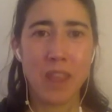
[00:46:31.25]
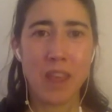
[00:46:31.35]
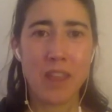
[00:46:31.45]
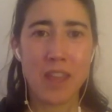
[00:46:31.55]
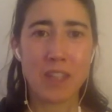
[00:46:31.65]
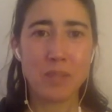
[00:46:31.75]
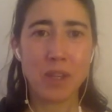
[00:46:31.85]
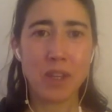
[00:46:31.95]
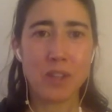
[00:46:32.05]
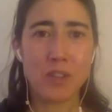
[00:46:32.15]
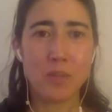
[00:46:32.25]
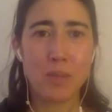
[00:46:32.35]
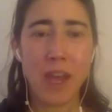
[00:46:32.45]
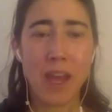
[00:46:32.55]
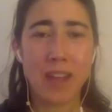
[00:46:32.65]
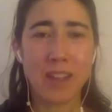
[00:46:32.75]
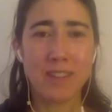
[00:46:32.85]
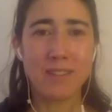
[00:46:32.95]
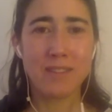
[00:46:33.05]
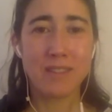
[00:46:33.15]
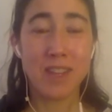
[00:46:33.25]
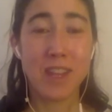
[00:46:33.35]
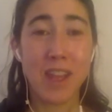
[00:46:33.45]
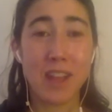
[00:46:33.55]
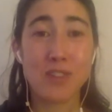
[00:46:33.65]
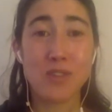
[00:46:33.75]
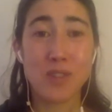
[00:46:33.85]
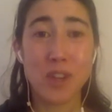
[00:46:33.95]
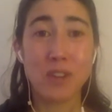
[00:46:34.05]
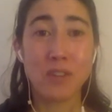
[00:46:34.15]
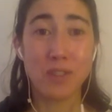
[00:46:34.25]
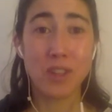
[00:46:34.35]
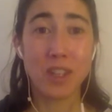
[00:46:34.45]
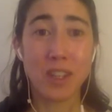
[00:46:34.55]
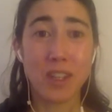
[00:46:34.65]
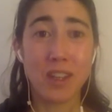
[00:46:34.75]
And that's because your palate and your tongue really